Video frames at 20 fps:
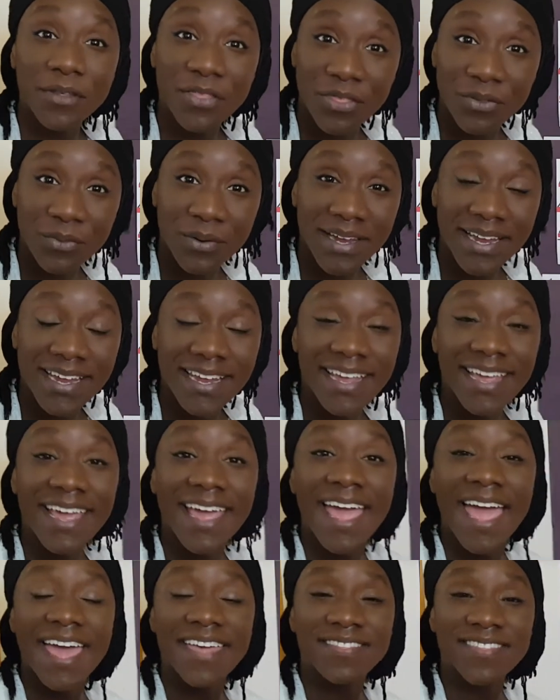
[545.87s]
3,
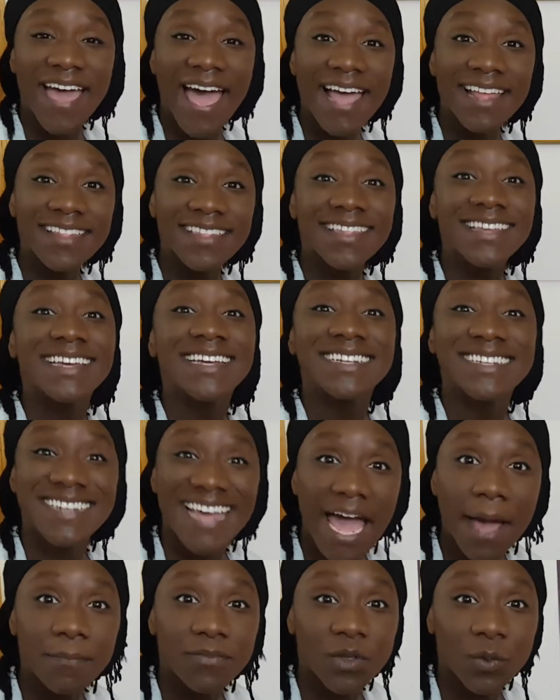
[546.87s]
and that's
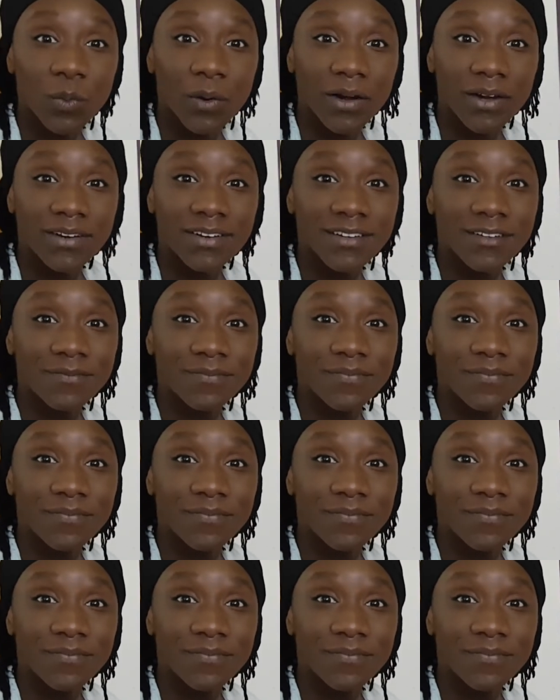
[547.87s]
tap the word.